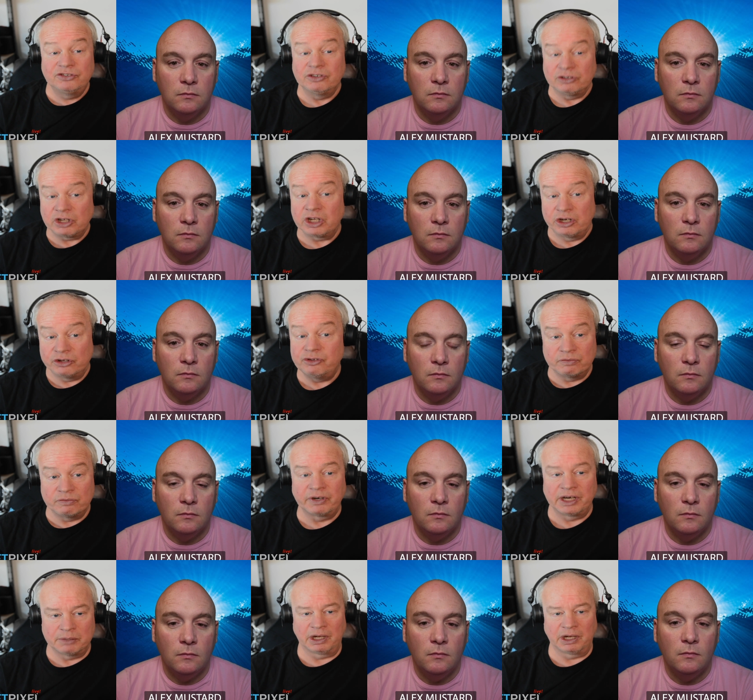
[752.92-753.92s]
Speaker 1: isn't going to do
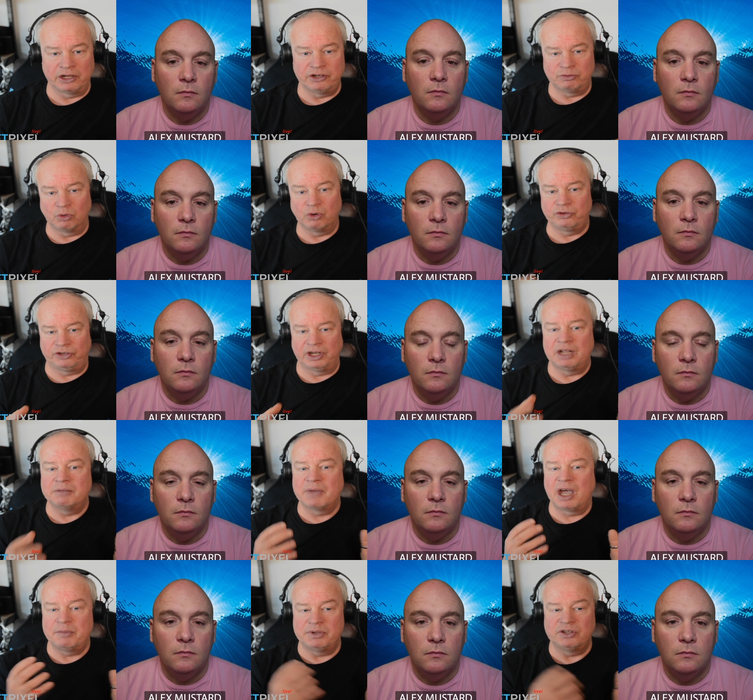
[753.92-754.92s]
very well underwater, and it
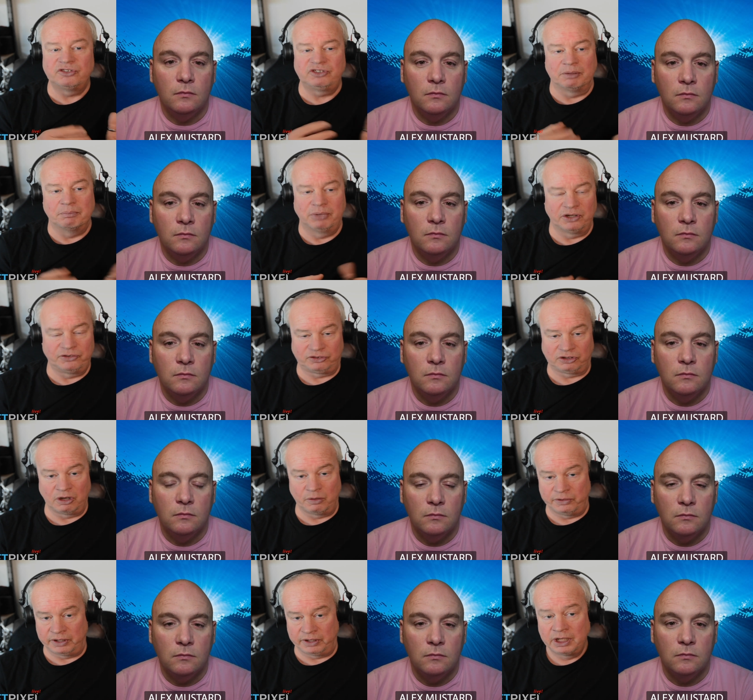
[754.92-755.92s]
may be simpler to
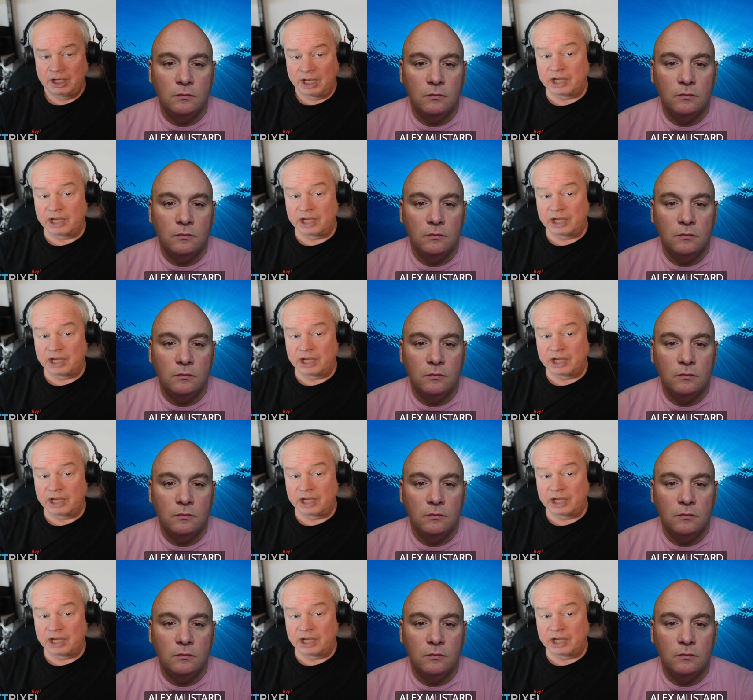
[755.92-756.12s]
go with